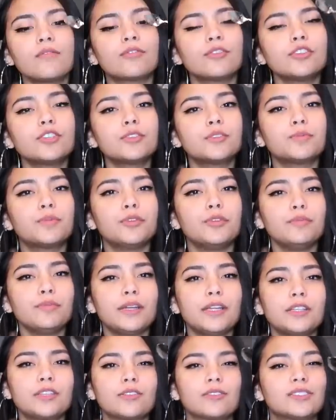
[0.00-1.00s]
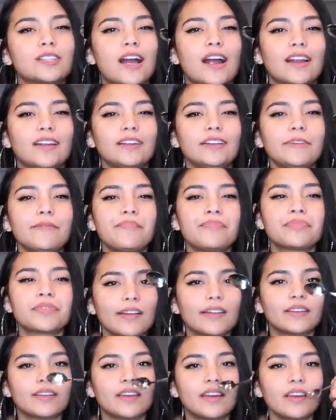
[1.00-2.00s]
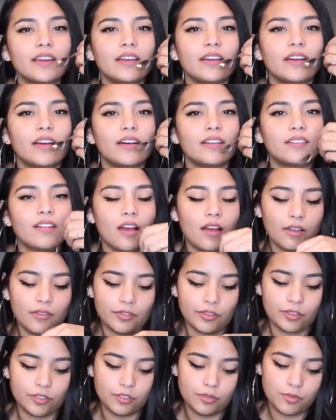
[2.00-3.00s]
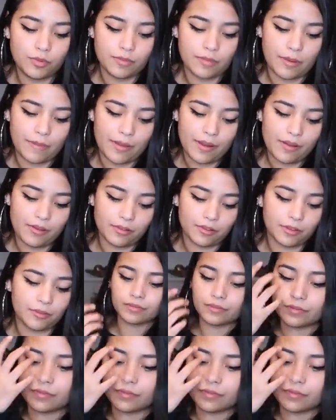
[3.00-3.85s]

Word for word: This spoon being so tiny, I get a lot of the soup in my mouth.